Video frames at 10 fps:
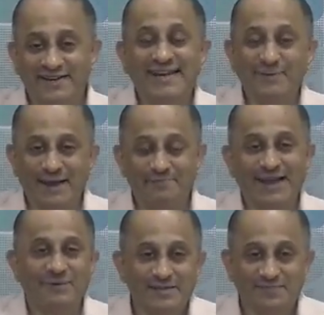Anyway,
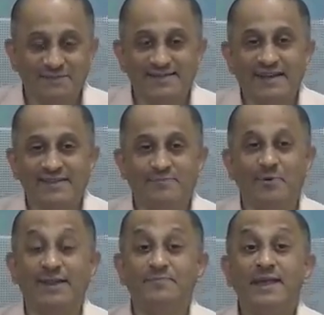that was besides the
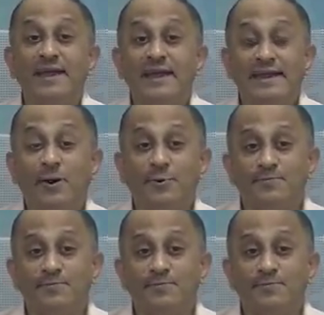point. Now,